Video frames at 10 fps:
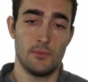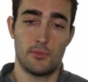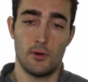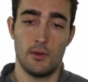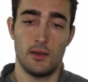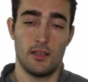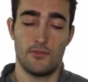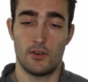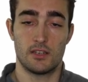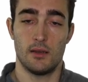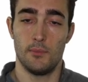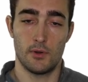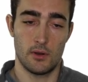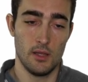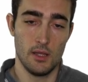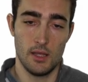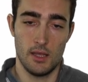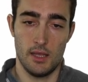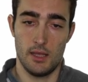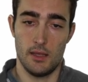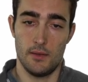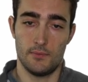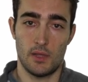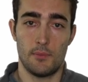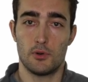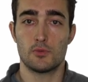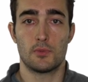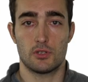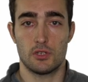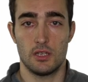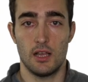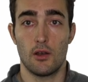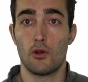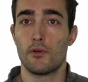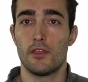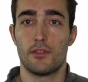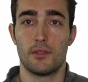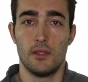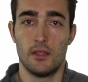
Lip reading: problem, like for example, a post-processing algorithm